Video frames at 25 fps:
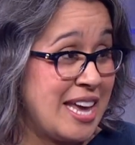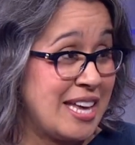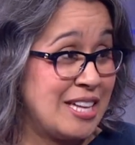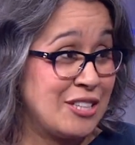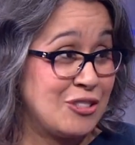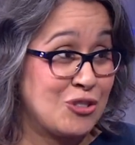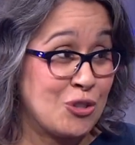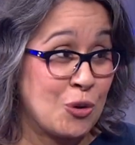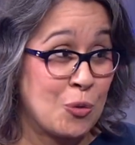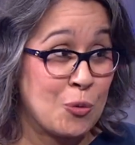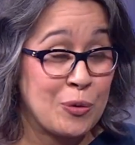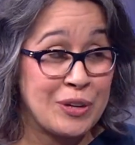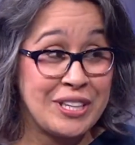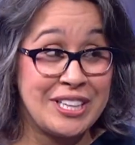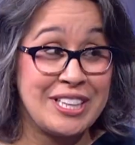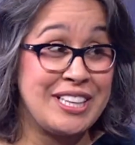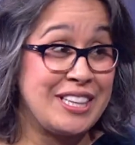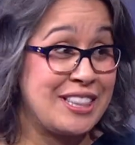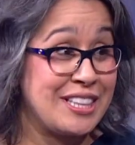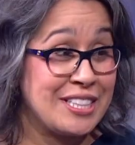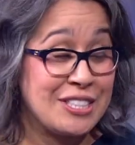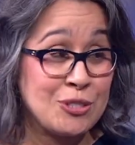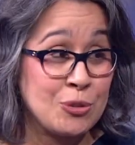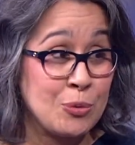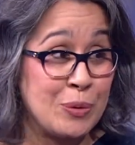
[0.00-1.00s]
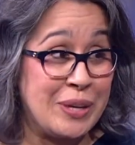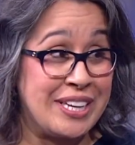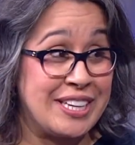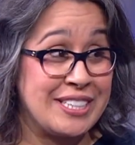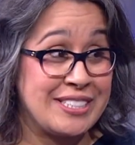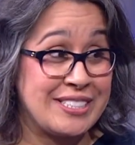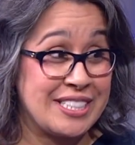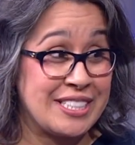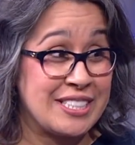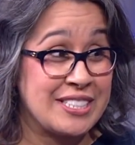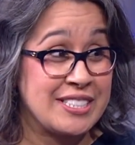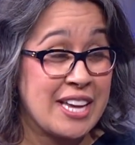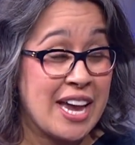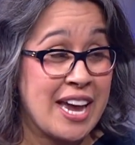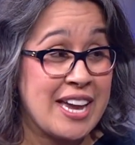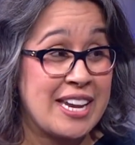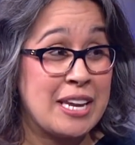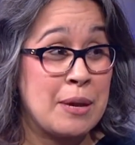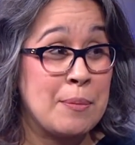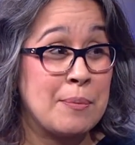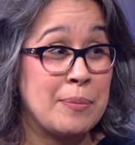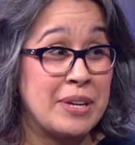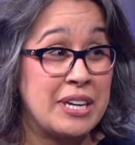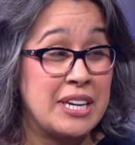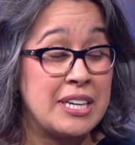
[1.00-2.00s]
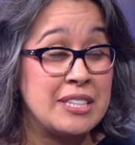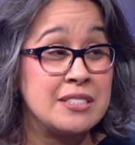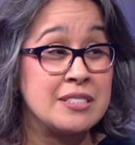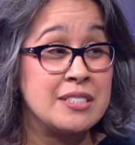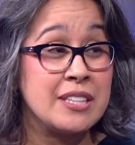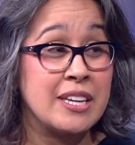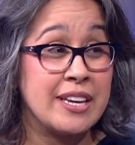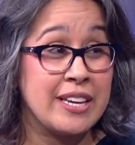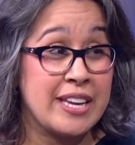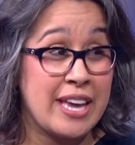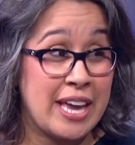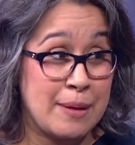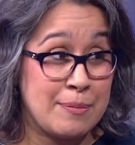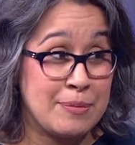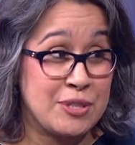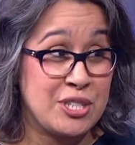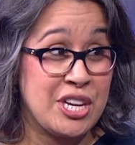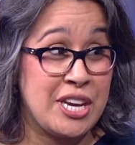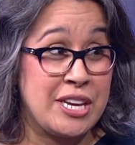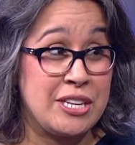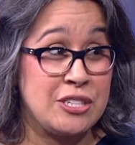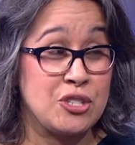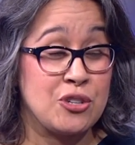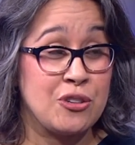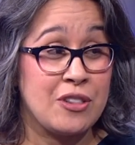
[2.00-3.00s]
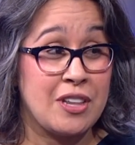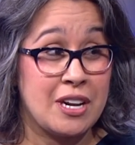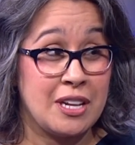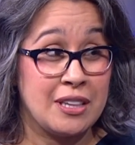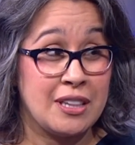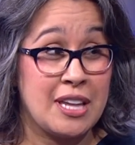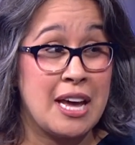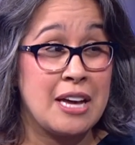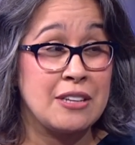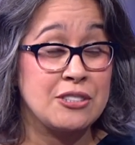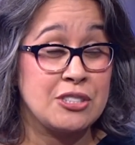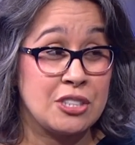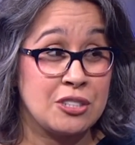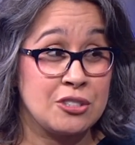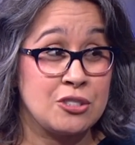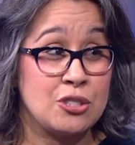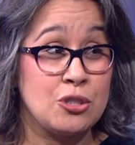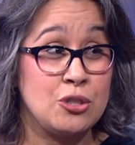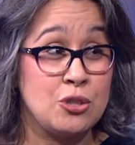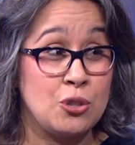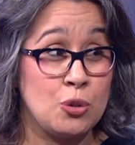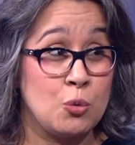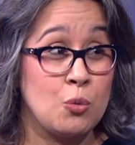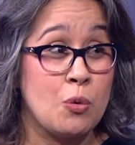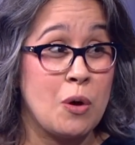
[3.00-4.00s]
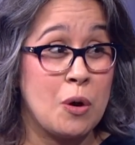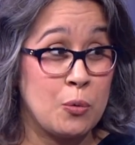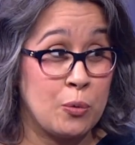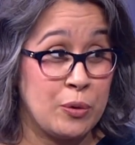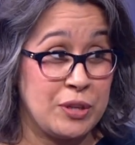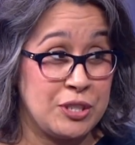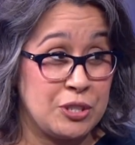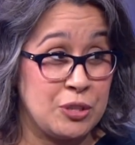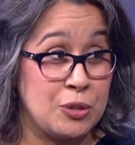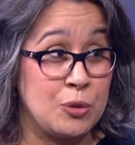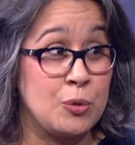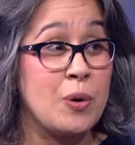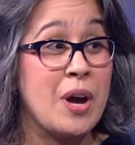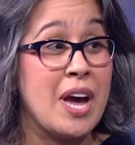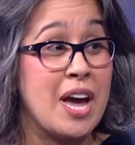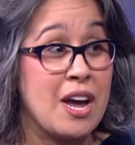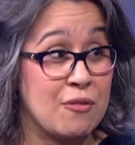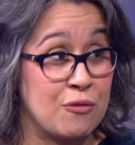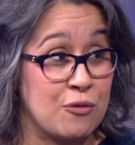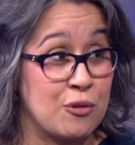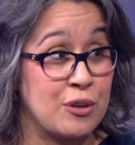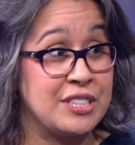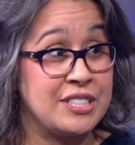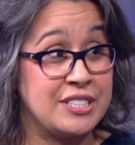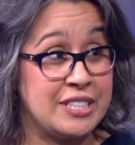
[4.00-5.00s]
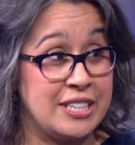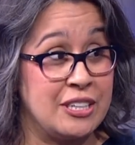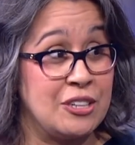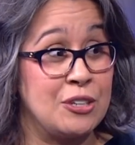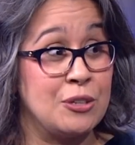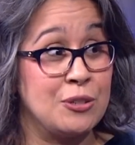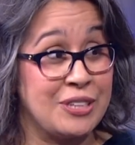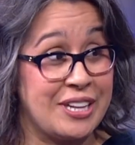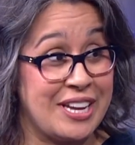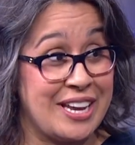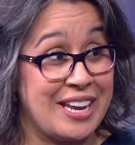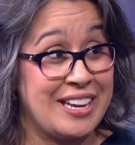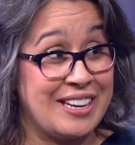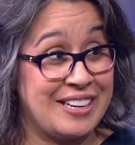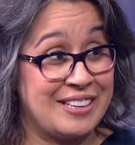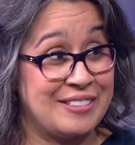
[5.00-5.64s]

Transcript: And so really, this week is exciting, but it's the game changer that allows us to do what we do every single day.